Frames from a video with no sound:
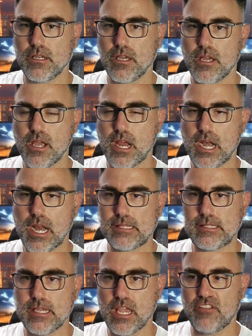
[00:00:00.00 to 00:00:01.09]
Let's see
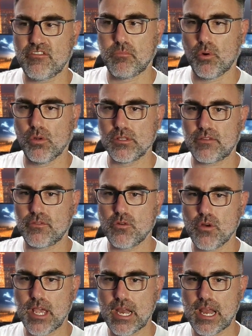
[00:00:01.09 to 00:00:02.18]
if bulls of
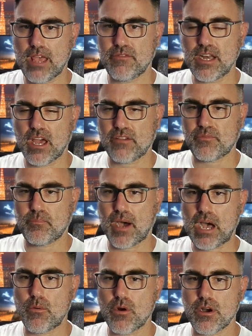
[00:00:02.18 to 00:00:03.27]
Google have enough
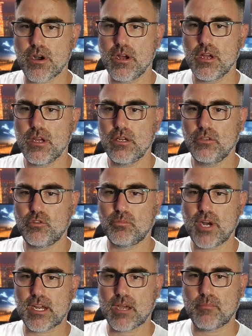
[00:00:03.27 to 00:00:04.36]
power to break
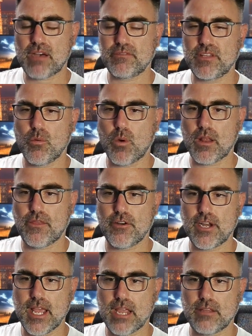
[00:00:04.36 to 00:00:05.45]
above the
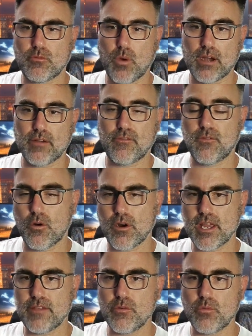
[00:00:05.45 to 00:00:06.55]
138, 140 if you
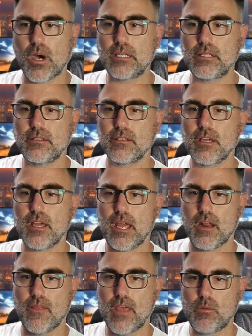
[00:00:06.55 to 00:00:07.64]
want, and
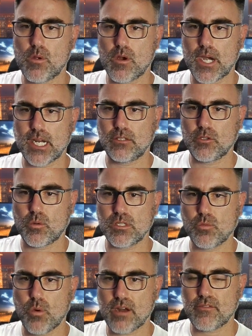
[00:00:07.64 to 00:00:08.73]
then we are heading towards
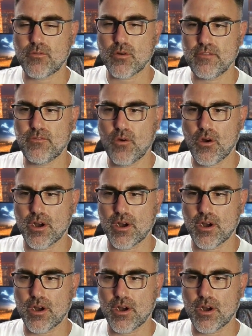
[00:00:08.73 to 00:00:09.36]
144,